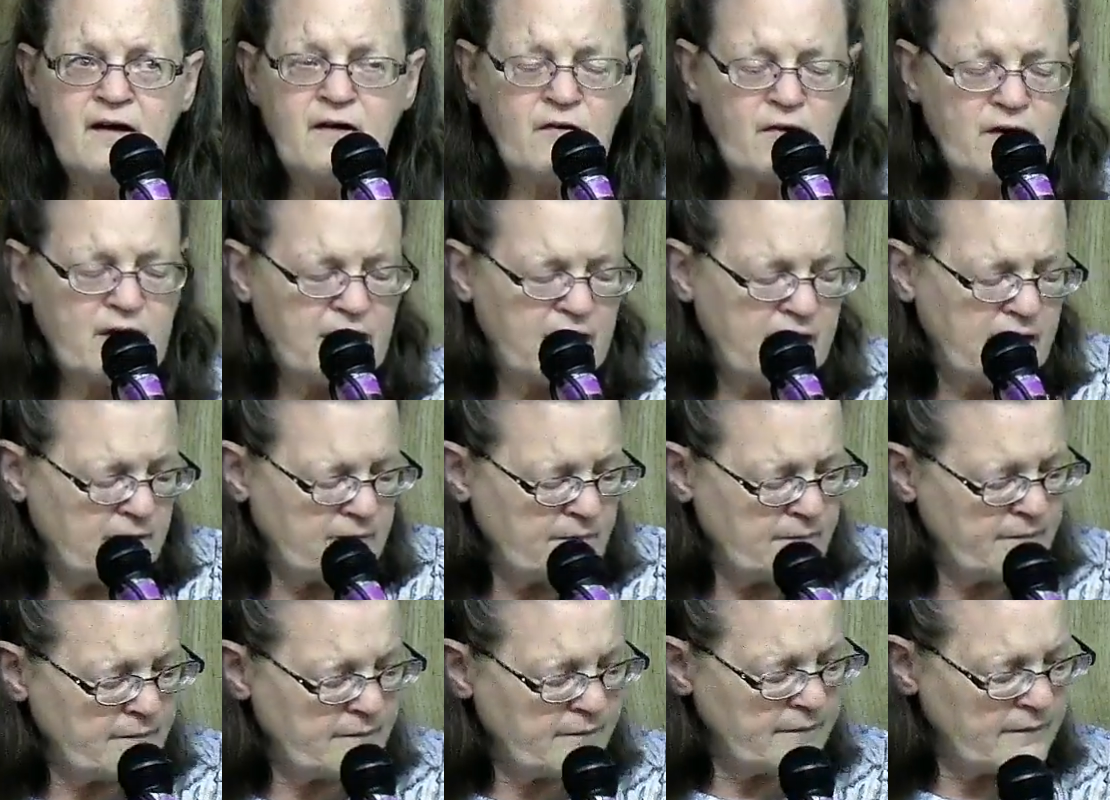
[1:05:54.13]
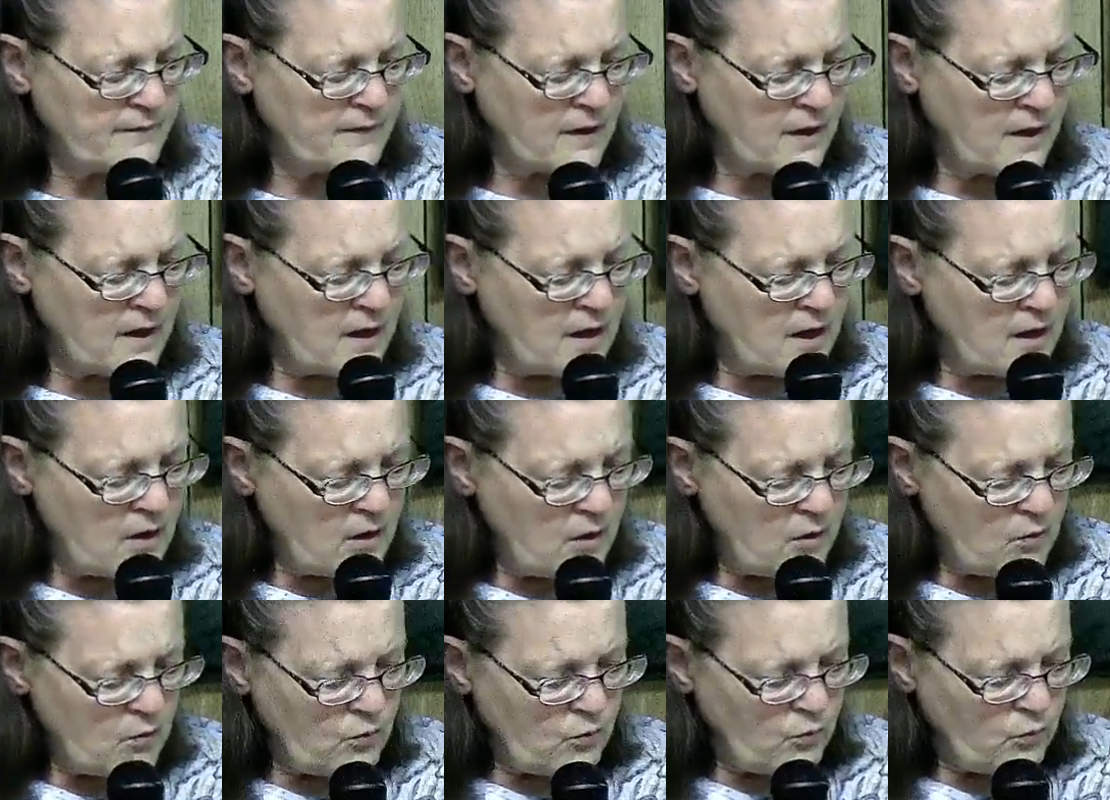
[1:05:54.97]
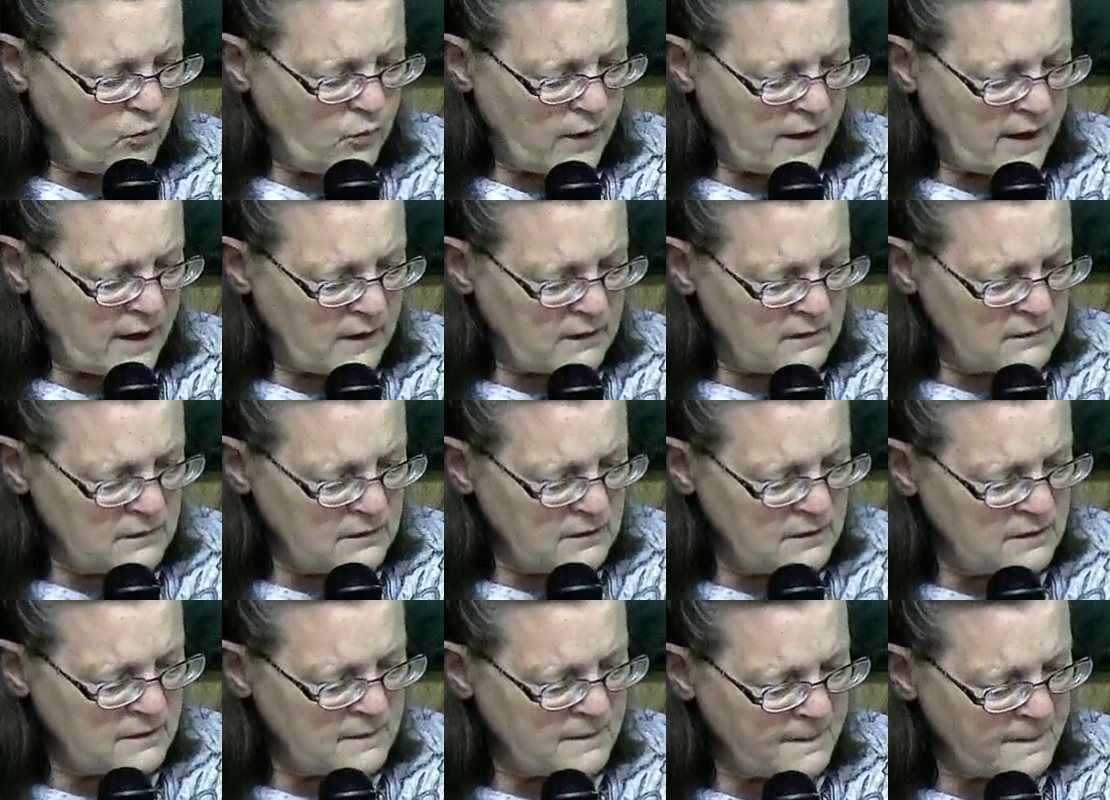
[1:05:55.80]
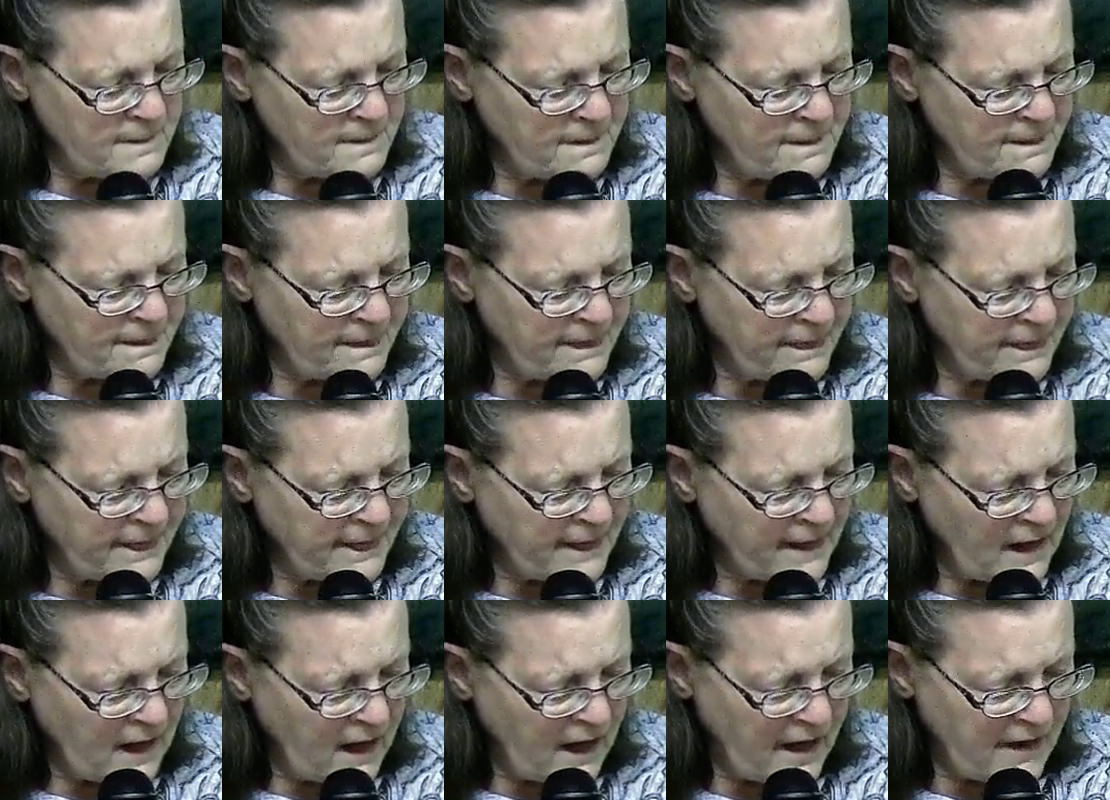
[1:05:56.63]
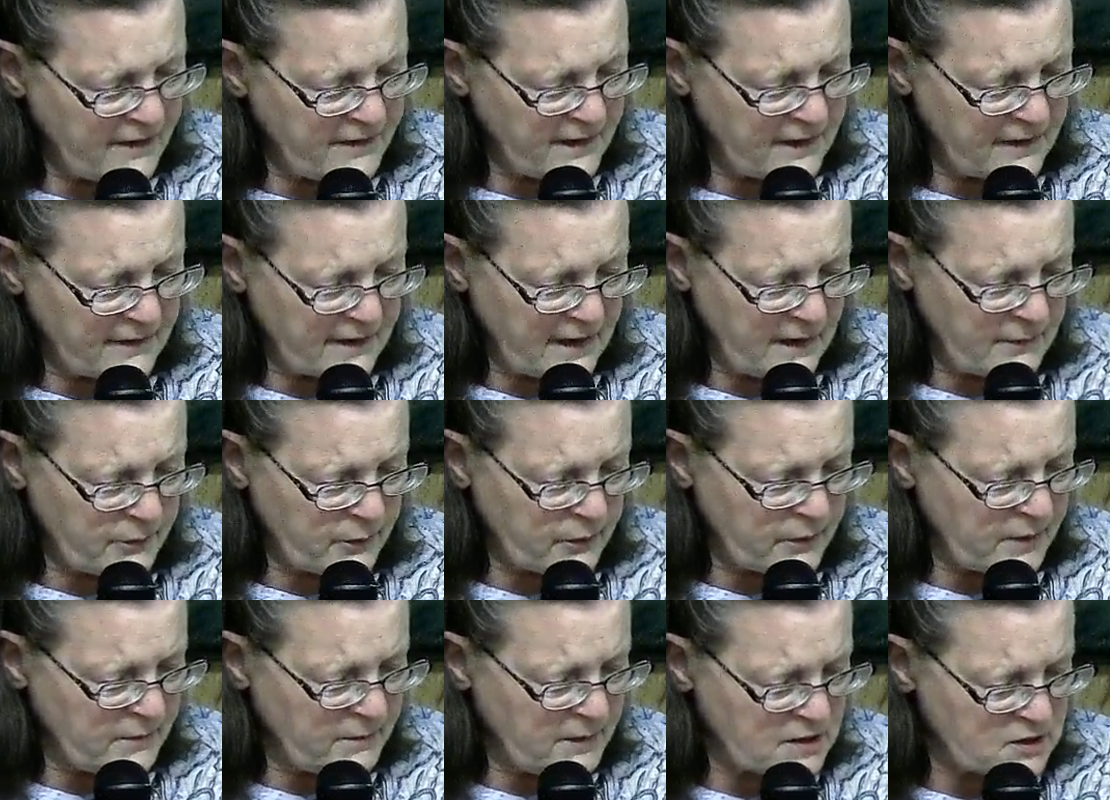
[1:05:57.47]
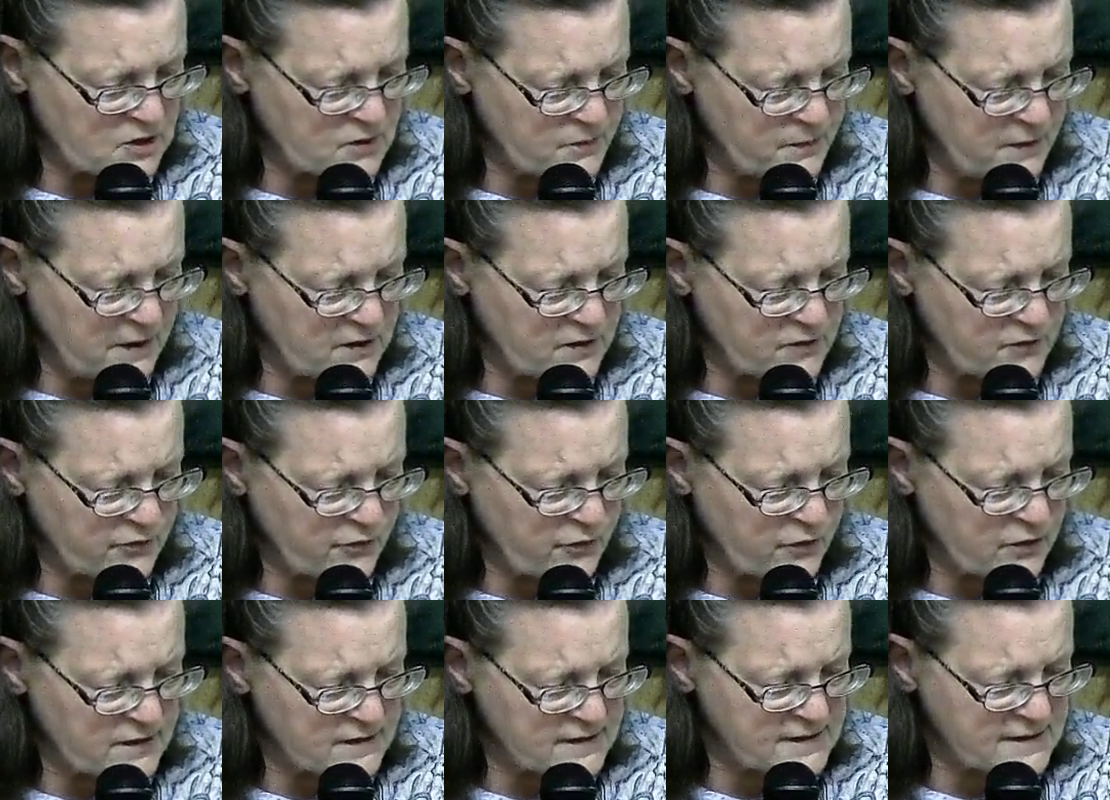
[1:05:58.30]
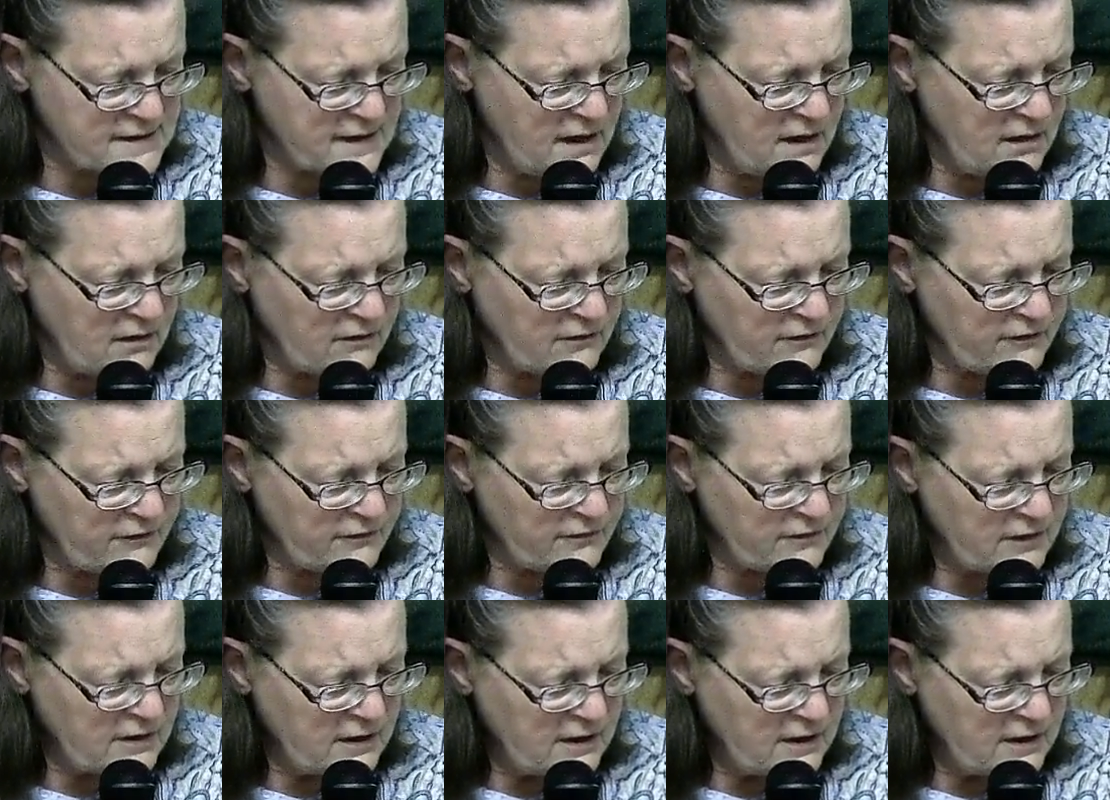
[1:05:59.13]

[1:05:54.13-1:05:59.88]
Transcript: Okay. Well, I think that pretty much speaks for itself.